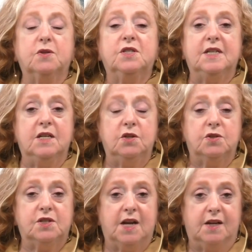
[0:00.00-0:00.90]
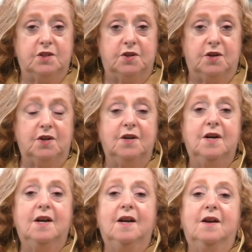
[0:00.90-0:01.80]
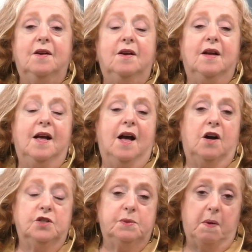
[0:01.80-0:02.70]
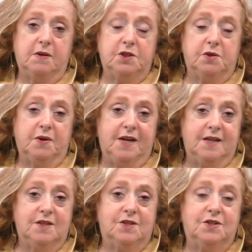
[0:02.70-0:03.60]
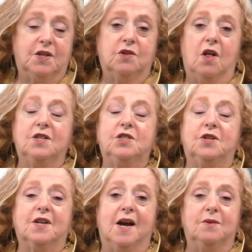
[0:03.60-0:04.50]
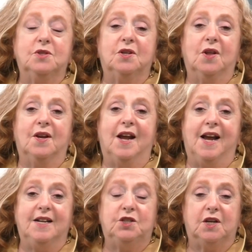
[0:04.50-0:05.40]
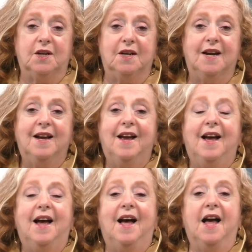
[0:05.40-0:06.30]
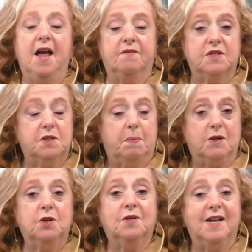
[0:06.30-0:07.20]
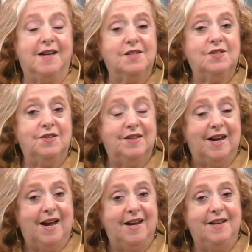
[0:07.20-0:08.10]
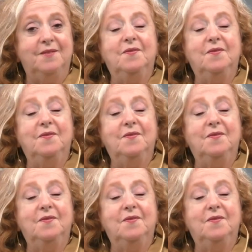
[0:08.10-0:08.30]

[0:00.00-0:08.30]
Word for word: Senior Center. Our sponsor is the Gloucester Council on Aging. I have a special guest today,